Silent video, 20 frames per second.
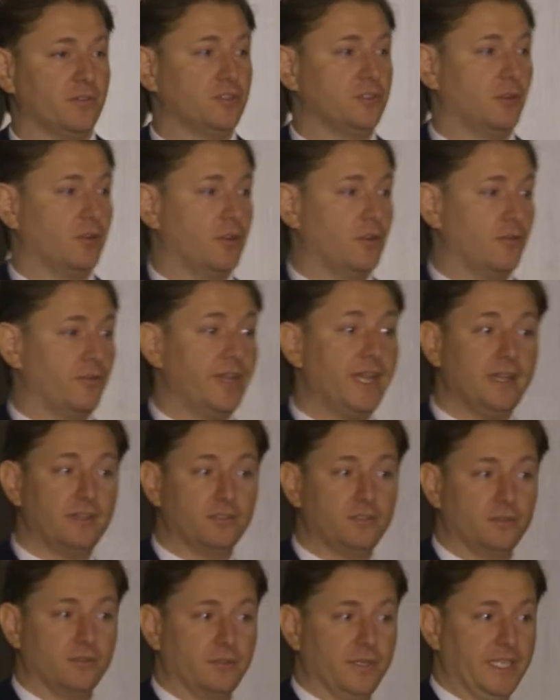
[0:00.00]
to Seoul, Korea in
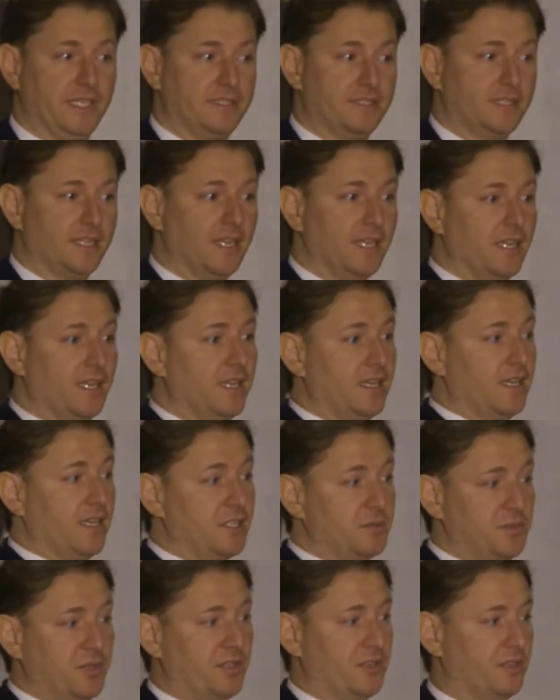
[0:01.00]
2 weeks
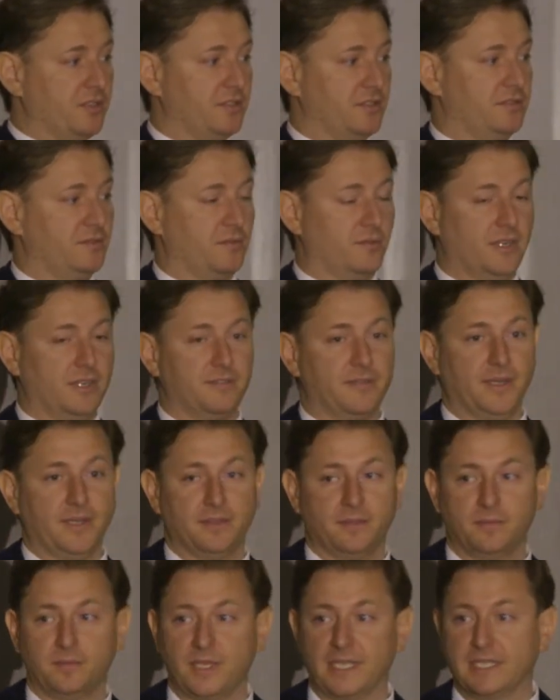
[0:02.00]
is because one of
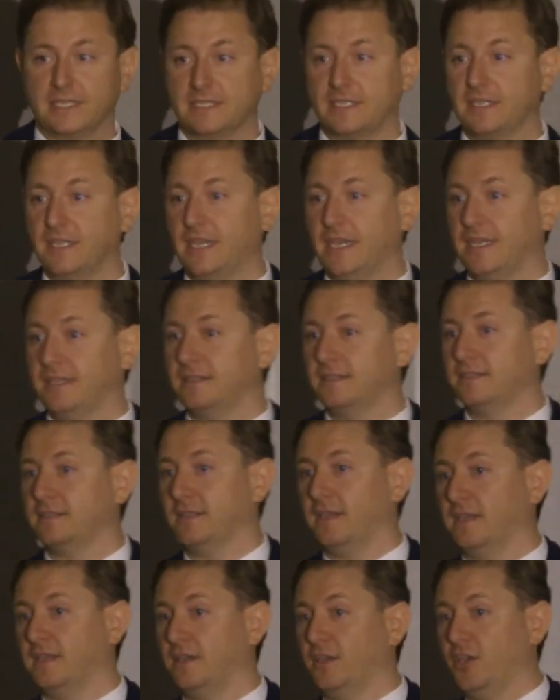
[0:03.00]
my biggest clients,
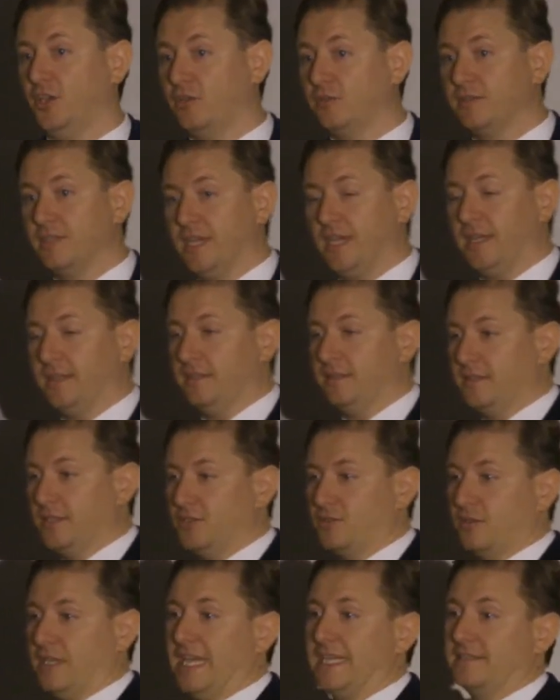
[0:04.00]
Hyundai
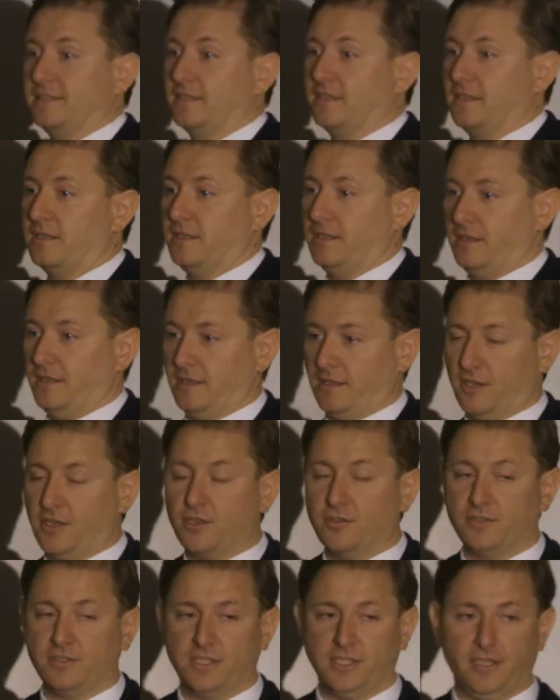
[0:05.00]
Digital Asset
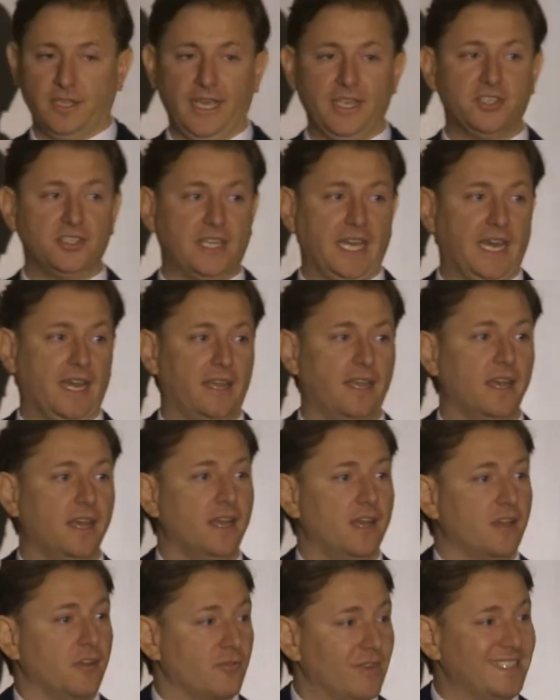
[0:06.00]
Currency, HDAC,
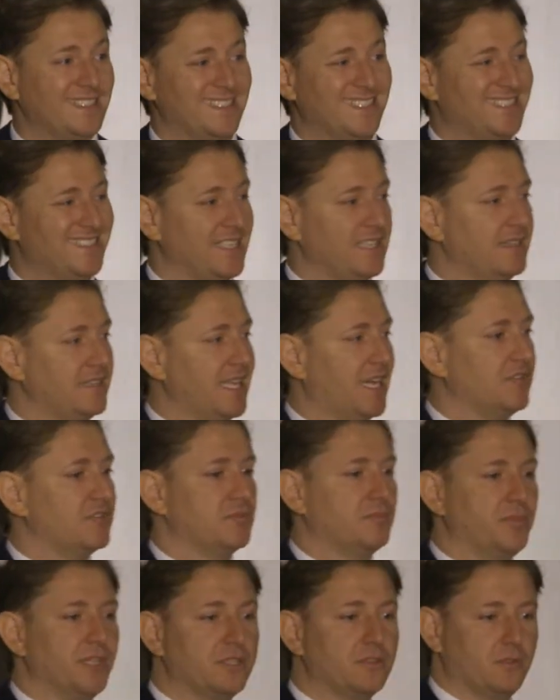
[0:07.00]
raised
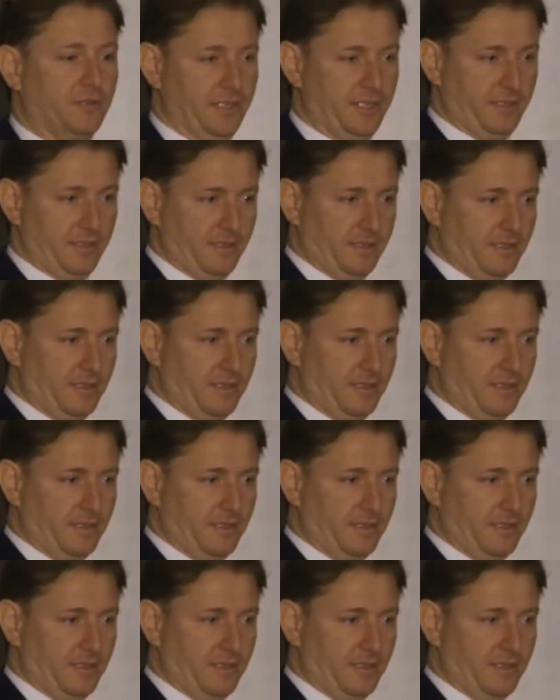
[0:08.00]
16,000 Bitcoin.